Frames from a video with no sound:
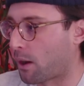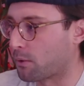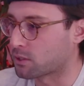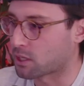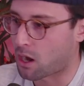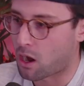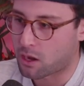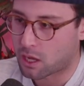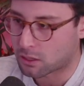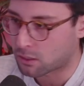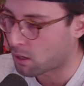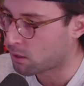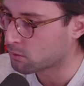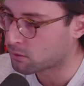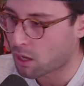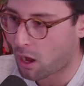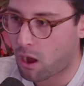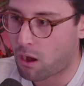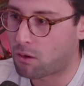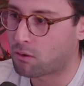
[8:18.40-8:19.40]
I was like, I'll get the
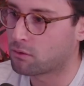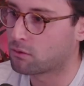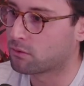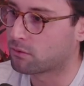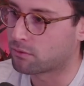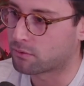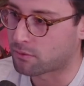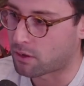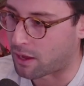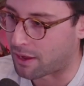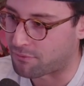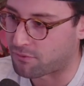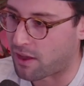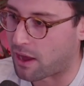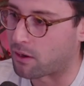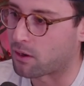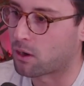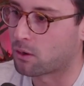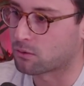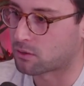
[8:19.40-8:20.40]
hotel. I
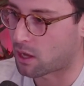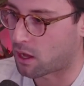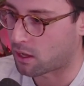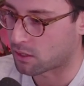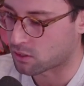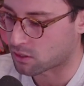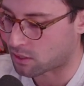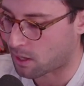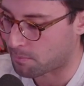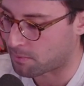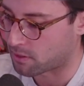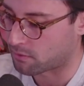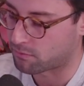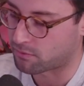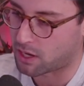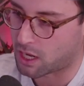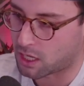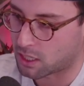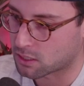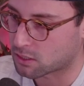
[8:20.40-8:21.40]
found a hotel. I just typed
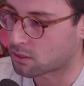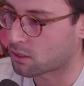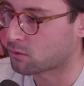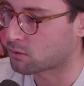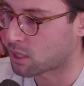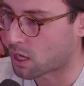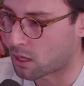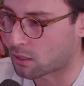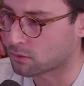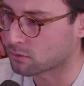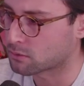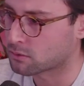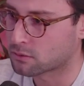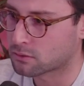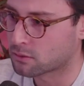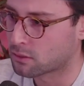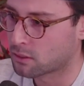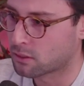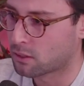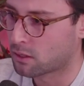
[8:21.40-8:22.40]
in Vegas
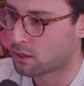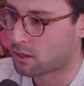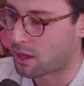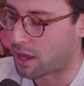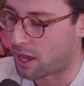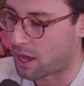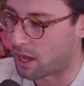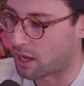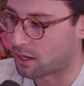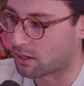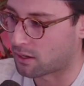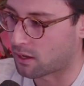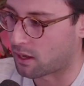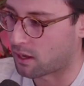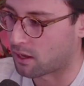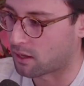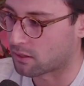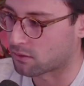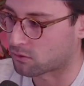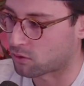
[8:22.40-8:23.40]
hotels, and
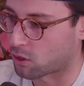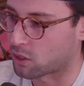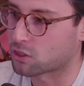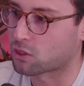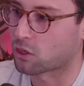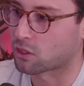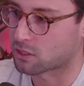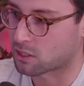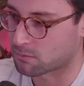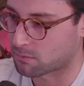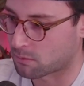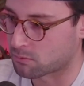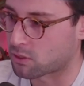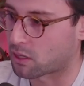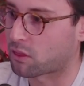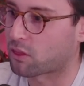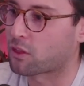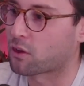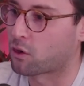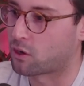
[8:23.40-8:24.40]
Circus Circus comes up. It was
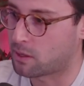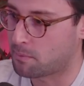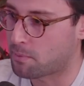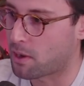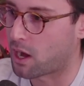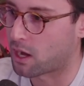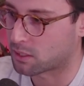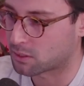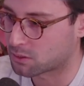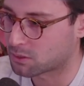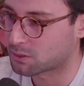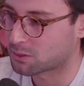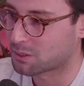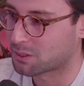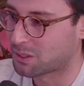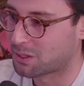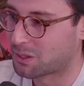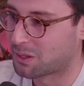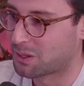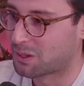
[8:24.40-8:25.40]
like $30,
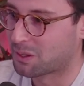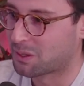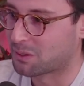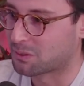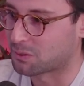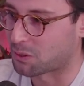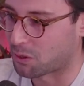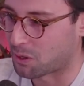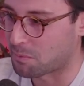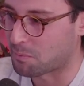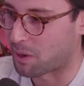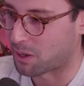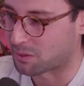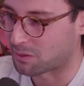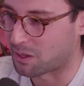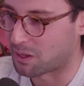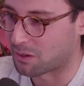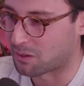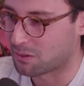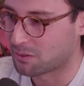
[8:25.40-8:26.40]

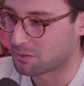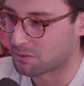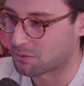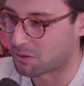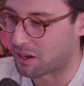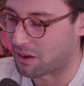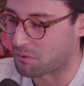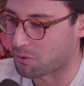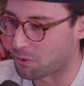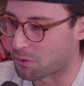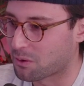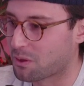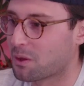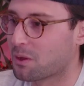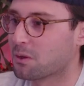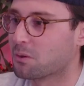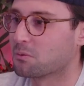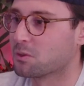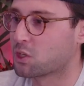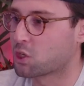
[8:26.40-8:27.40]
$30 deal, whatever.
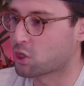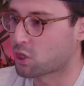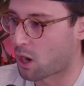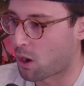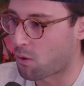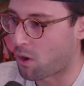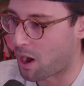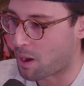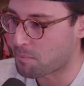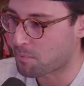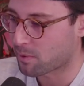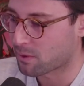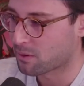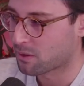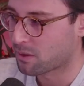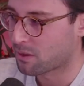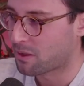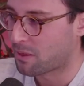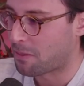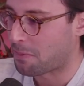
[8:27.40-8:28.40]
We show up,
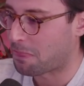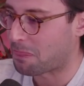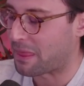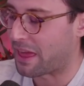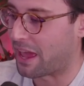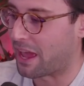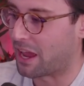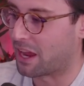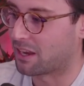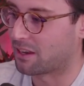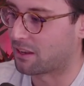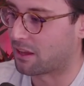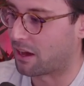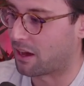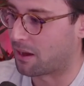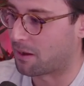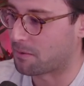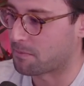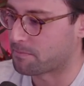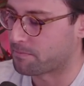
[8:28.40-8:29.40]
and.